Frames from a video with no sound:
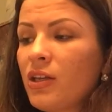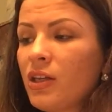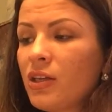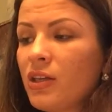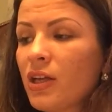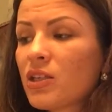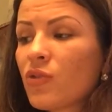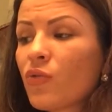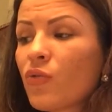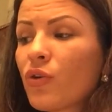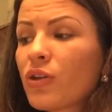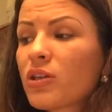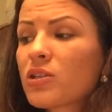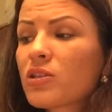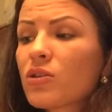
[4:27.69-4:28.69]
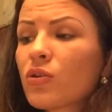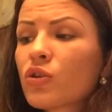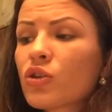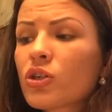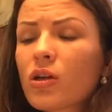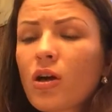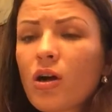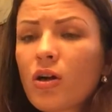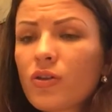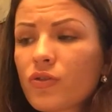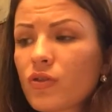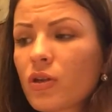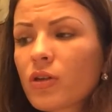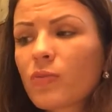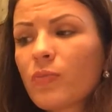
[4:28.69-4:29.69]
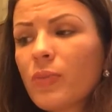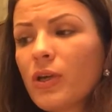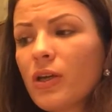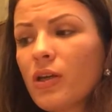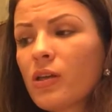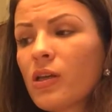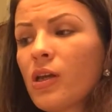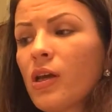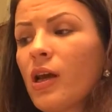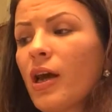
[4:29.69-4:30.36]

he doesn't want a social contract being